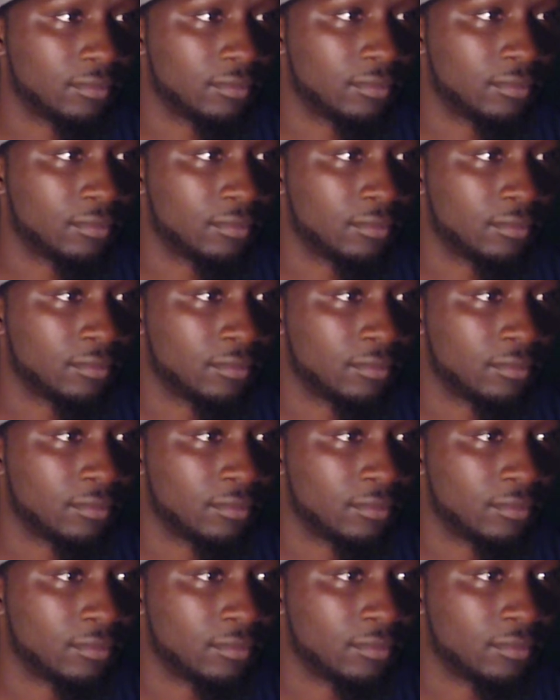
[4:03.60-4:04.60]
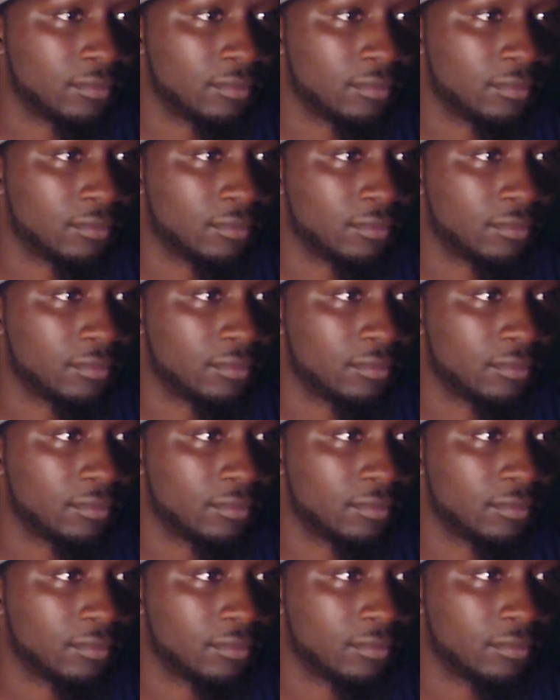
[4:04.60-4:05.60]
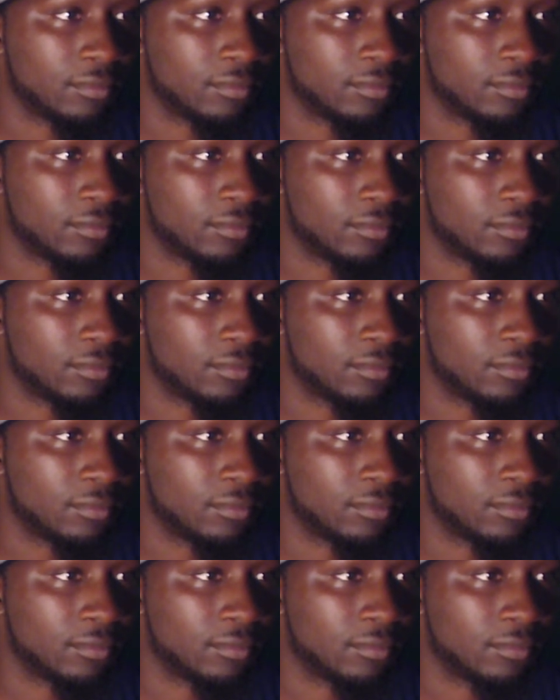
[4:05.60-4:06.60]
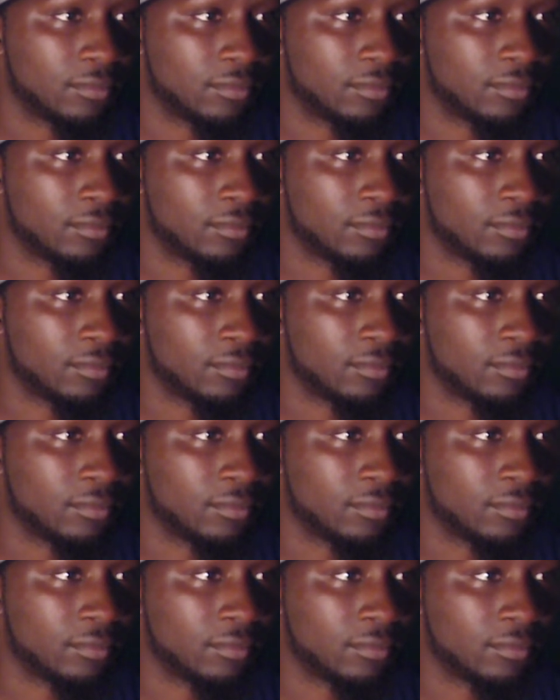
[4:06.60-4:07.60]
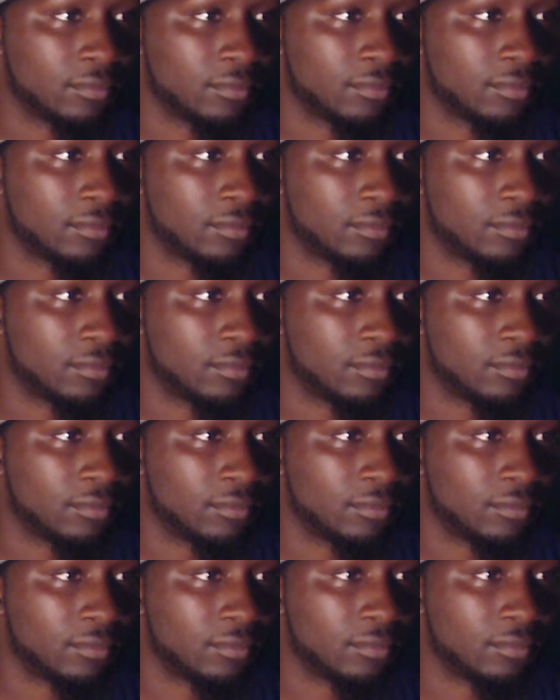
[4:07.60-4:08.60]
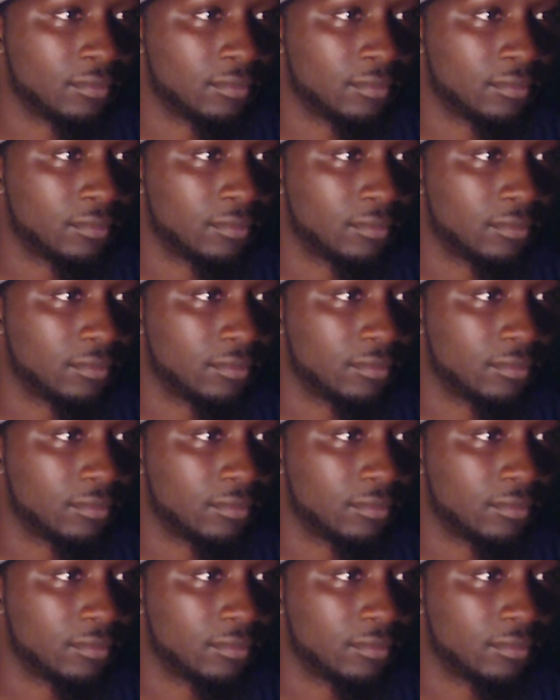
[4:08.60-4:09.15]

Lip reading: The person shown says nothing.